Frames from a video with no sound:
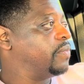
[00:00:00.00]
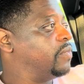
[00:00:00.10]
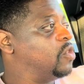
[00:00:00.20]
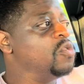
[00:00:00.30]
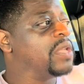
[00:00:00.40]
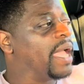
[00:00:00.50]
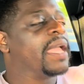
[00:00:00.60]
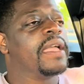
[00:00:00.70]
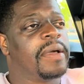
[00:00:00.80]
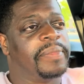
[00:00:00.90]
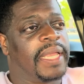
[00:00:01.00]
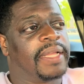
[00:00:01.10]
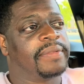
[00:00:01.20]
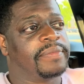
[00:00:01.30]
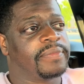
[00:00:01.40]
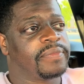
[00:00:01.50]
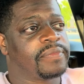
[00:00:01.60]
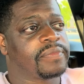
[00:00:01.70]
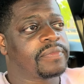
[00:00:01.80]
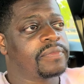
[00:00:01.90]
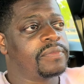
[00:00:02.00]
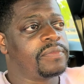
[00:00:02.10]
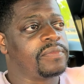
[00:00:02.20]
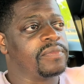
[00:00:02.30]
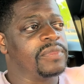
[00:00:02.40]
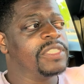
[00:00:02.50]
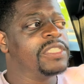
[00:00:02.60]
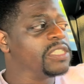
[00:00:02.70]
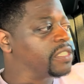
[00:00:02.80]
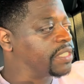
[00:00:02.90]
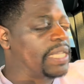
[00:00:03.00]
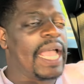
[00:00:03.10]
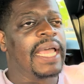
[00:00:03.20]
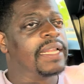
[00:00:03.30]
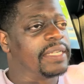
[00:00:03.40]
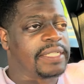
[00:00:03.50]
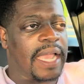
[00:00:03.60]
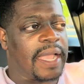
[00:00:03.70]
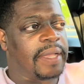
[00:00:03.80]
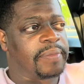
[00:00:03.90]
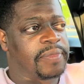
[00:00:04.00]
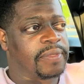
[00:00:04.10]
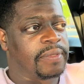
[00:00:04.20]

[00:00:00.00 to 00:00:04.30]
You can't help that. It's just a sign of the times.